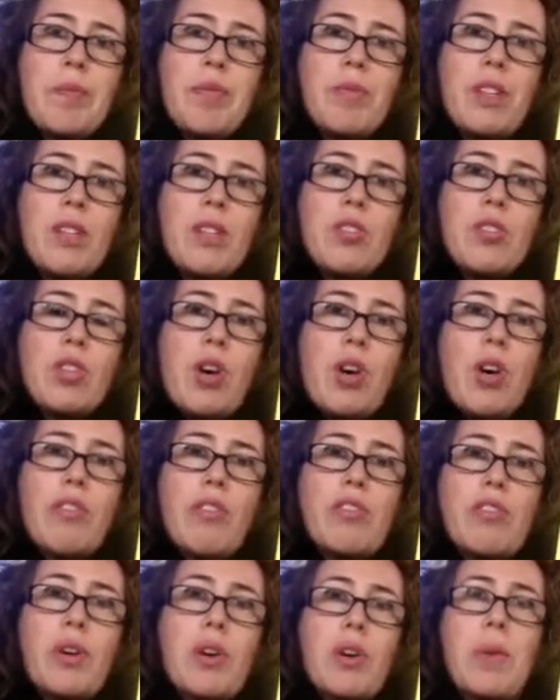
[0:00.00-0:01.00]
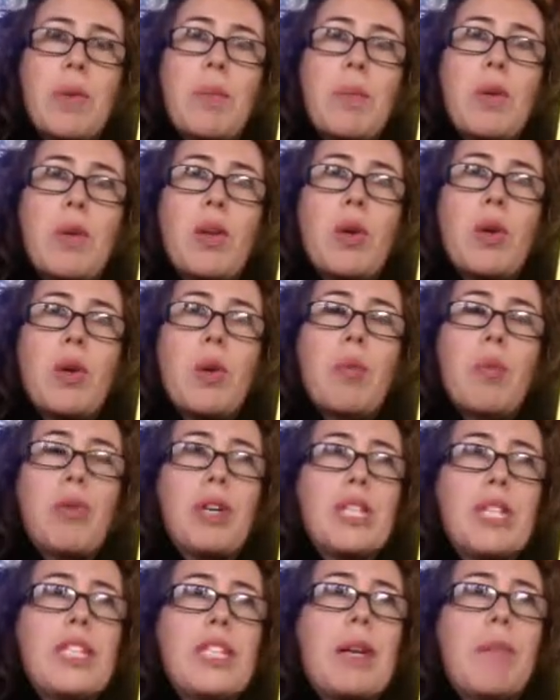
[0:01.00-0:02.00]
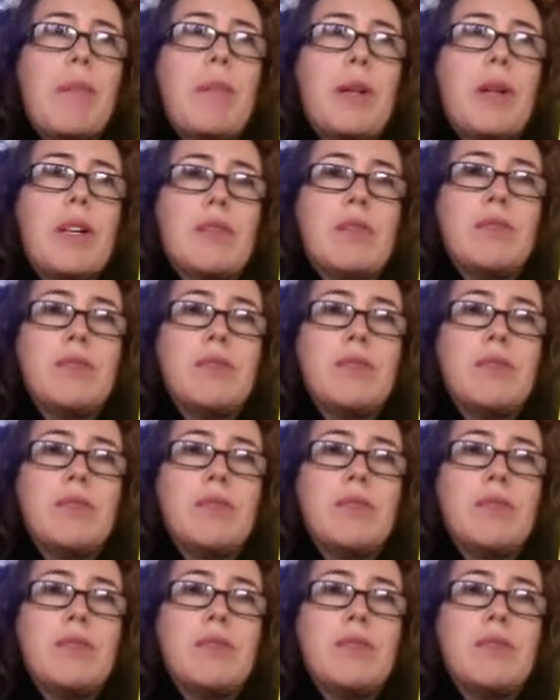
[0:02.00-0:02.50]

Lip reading: So for people who, for example,